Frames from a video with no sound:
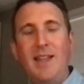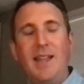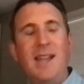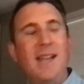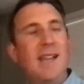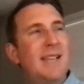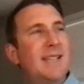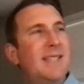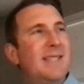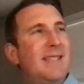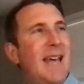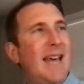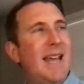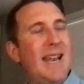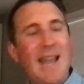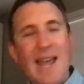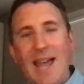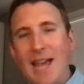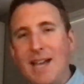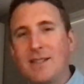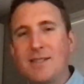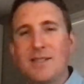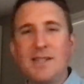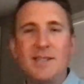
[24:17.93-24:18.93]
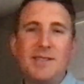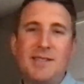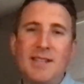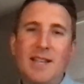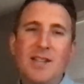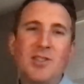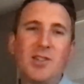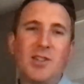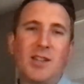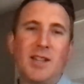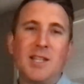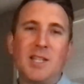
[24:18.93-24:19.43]
is that
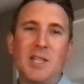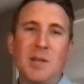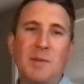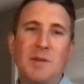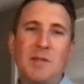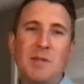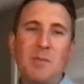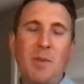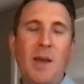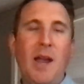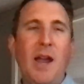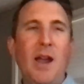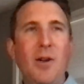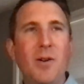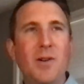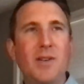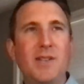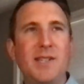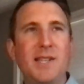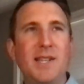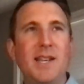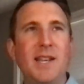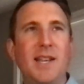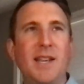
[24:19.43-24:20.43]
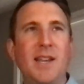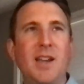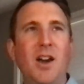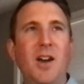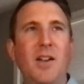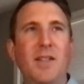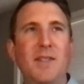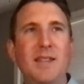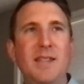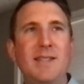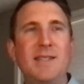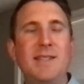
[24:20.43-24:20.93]
existentialism is parasitic
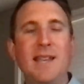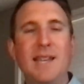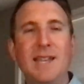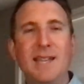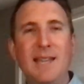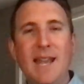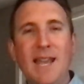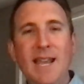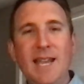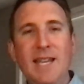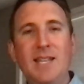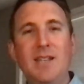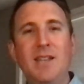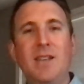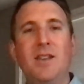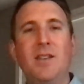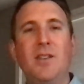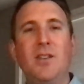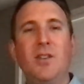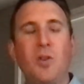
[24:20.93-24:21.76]
on these innate